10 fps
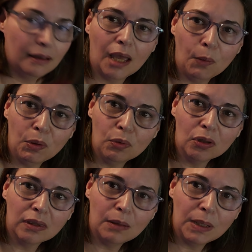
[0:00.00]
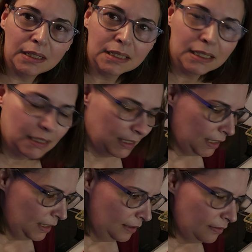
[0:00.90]
Happy birthday, Betty.
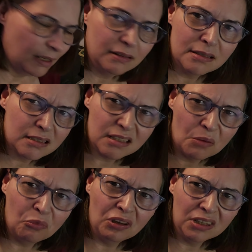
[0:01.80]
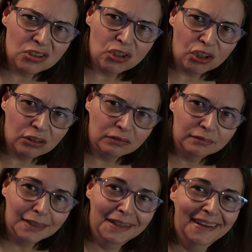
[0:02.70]
Somewhere this year.
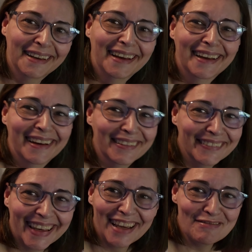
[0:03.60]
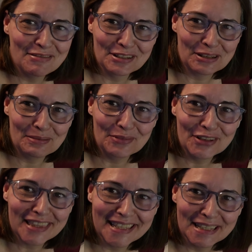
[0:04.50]
Everyone's got a
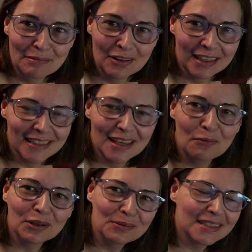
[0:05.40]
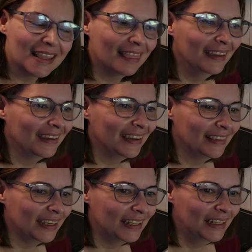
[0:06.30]
birthday somewhere this year. What was I thinking
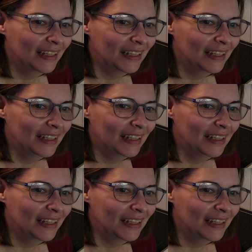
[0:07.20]
there?